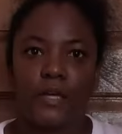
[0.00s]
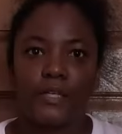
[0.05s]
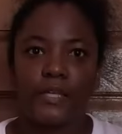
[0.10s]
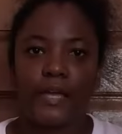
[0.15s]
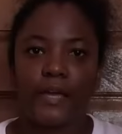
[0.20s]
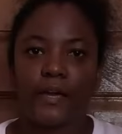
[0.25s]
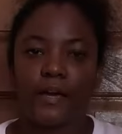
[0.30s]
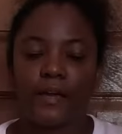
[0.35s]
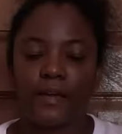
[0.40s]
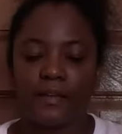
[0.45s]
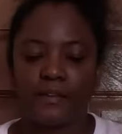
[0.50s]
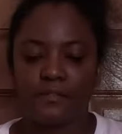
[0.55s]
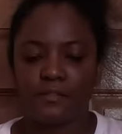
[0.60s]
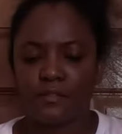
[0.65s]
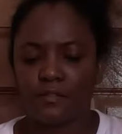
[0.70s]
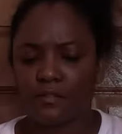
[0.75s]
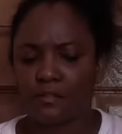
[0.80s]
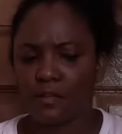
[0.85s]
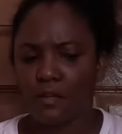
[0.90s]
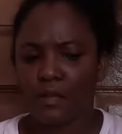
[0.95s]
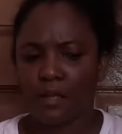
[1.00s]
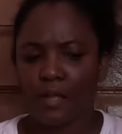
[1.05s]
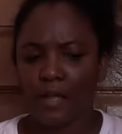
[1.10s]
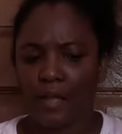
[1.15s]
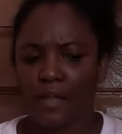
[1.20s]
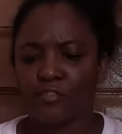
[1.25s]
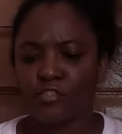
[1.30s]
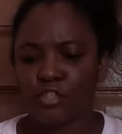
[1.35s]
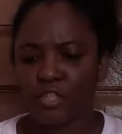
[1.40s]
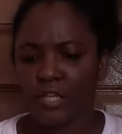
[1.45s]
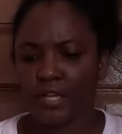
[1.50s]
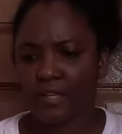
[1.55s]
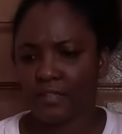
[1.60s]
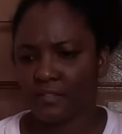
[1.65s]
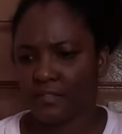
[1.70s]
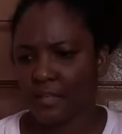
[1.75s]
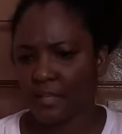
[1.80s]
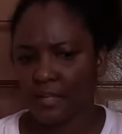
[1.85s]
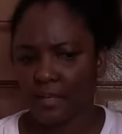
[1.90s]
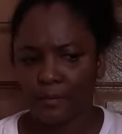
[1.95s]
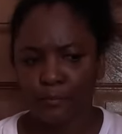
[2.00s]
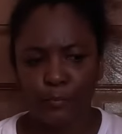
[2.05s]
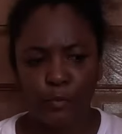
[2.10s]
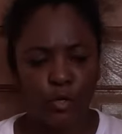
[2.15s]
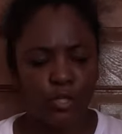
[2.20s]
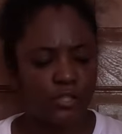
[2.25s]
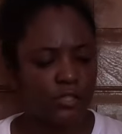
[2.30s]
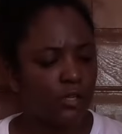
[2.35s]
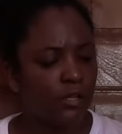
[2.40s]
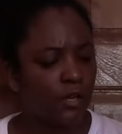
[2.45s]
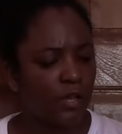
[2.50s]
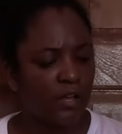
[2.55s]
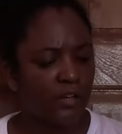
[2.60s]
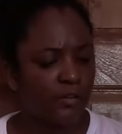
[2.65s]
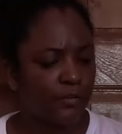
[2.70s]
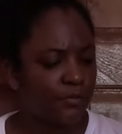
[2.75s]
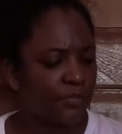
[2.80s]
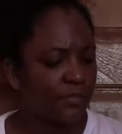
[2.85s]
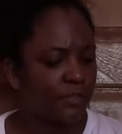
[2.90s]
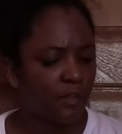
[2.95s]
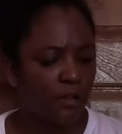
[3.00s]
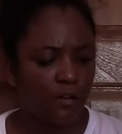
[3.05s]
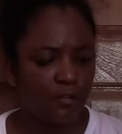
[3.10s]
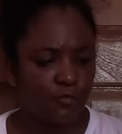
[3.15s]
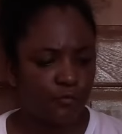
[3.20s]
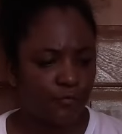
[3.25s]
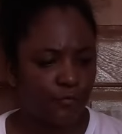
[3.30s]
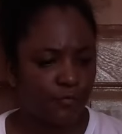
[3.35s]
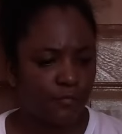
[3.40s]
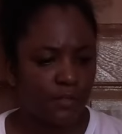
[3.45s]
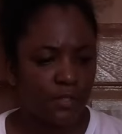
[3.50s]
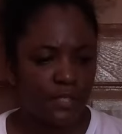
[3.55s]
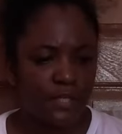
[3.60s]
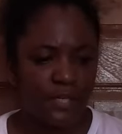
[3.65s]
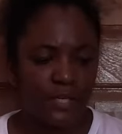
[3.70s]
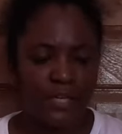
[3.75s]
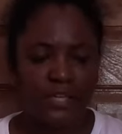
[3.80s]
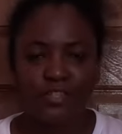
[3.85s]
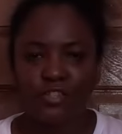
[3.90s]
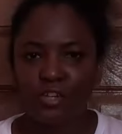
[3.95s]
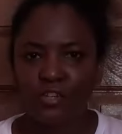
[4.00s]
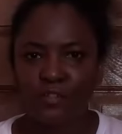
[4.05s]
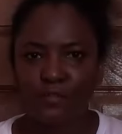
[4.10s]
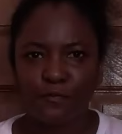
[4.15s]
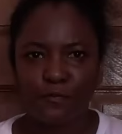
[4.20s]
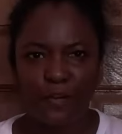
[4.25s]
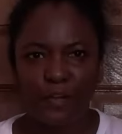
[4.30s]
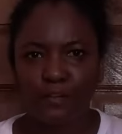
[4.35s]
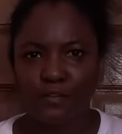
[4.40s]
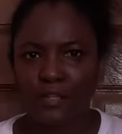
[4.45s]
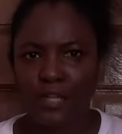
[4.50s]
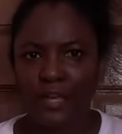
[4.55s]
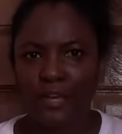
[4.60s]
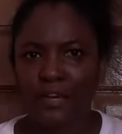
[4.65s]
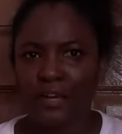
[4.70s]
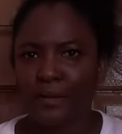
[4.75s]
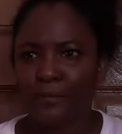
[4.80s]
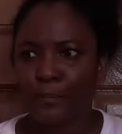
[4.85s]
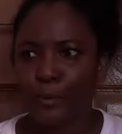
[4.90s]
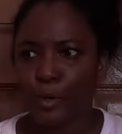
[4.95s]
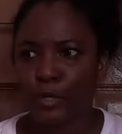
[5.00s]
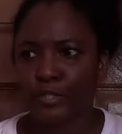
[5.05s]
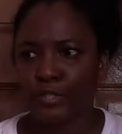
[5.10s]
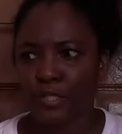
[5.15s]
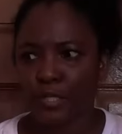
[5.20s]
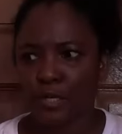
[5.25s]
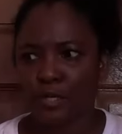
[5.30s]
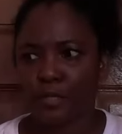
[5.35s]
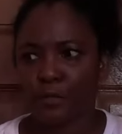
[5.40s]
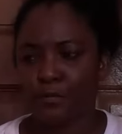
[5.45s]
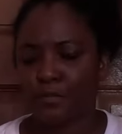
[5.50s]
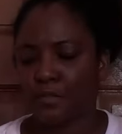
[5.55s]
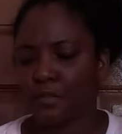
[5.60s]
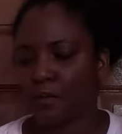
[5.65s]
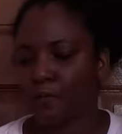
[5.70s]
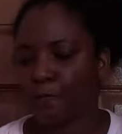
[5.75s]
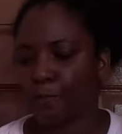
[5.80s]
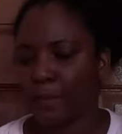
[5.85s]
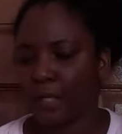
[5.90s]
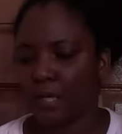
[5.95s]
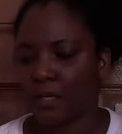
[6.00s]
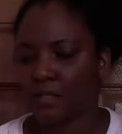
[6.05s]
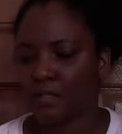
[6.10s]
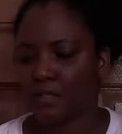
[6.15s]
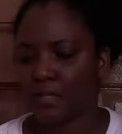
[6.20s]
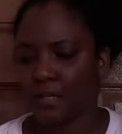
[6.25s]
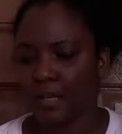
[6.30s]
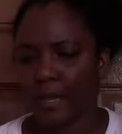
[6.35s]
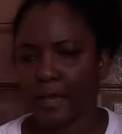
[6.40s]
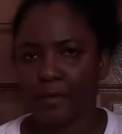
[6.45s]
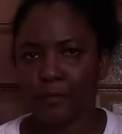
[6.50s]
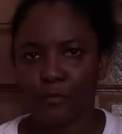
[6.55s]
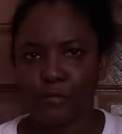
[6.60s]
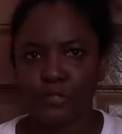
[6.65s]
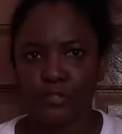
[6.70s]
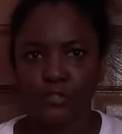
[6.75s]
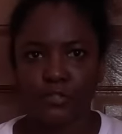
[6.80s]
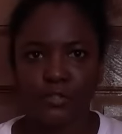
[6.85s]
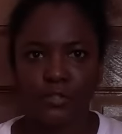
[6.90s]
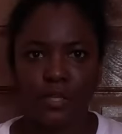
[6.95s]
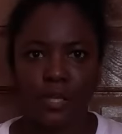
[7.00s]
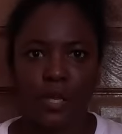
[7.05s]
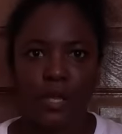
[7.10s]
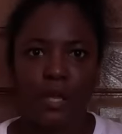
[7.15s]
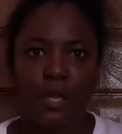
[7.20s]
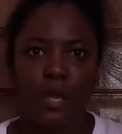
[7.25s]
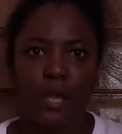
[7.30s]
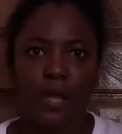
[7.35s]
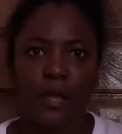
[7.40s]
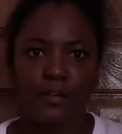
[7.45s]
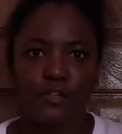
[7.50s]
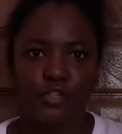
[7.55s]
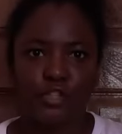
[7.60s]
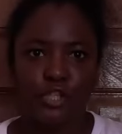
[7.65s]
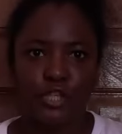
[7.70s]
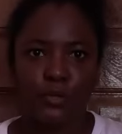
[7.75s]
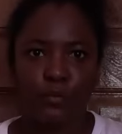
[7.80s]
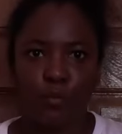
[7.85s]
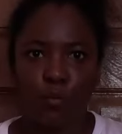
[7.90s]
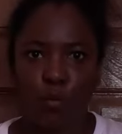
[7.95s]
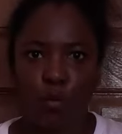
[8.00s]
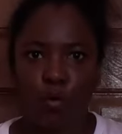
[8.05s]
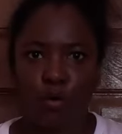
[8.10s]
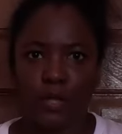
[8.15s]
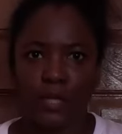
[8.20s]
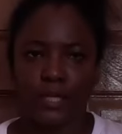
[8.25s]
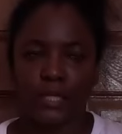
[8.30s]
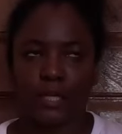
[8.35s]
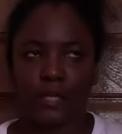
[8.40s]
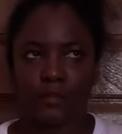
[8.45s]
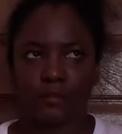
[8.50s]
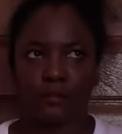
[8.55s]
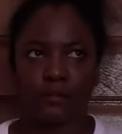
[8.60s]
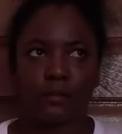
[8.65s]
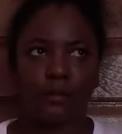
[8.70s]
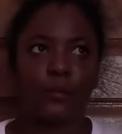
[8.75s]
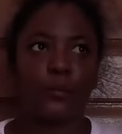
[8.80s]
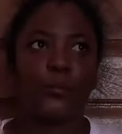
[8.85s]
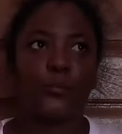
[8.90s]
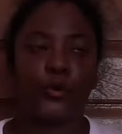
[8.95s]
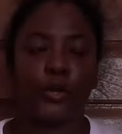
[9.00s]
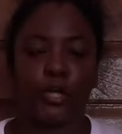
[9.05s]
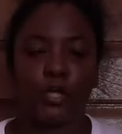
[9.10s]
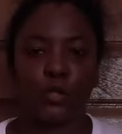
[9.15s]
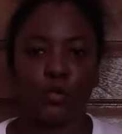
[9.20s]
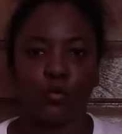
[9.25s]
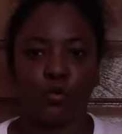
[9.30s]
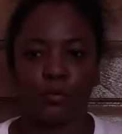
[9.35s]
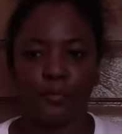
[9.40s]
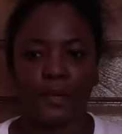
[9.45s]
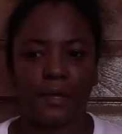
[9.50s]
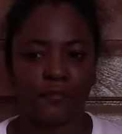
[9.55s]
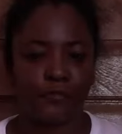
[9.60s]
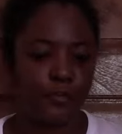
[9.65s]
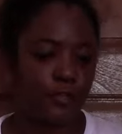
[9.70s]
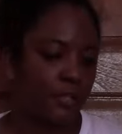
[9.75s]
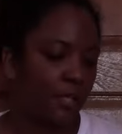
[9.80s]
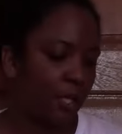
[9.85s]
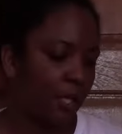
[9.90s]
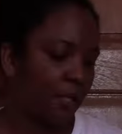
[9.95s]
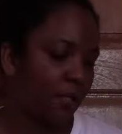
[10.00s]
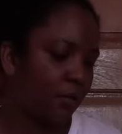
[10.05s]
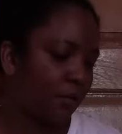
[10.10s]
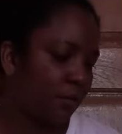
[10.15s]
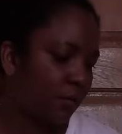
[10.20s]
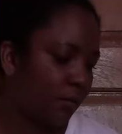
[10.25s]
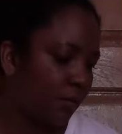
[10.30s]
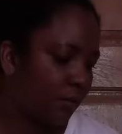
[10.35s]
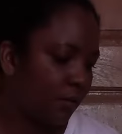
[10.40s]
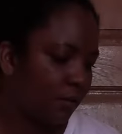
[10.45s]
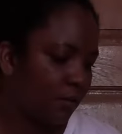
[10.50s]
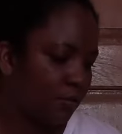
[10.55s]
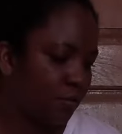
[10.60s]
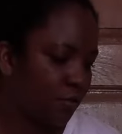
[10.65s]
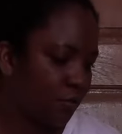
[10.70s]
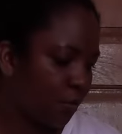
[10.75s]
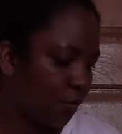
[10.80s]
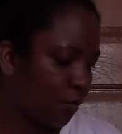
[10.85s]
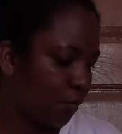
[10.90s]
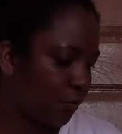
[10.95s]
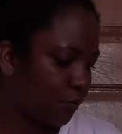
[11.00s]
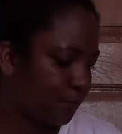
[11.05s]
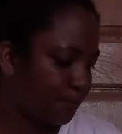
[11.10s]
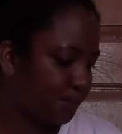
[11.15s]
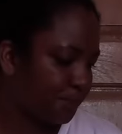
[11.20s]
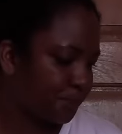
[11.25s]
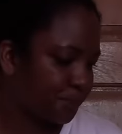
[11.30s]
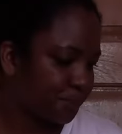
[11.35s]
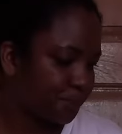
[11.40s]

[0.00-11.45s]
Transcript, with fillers: Yeah guys, actually I said I bought a lot of stuff. It just felt like I bought a lot of stuff because I was actually walking and bringing home everything. So